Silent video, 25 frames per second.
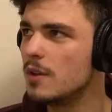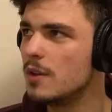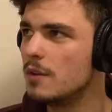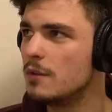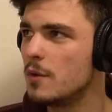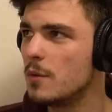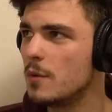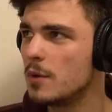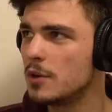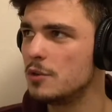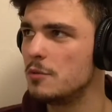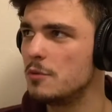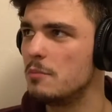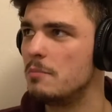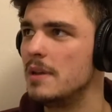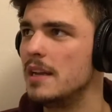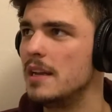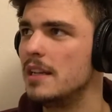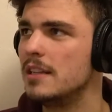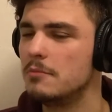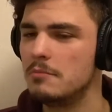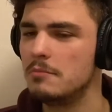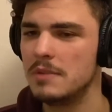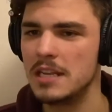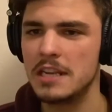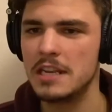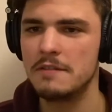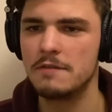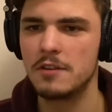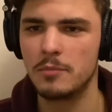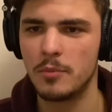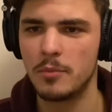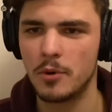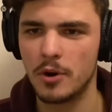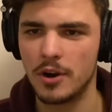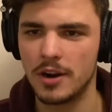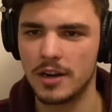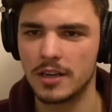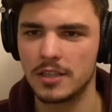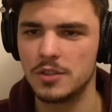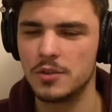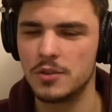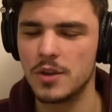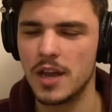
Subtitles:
if you want to build a meaningful product,